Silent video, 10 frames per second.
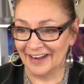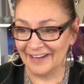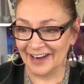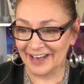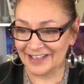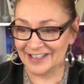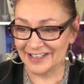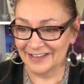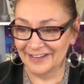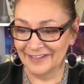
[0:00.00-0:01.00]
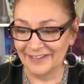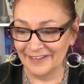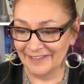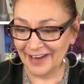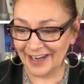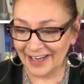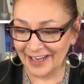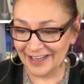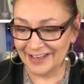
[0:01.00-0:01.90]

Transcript: All right. We ready?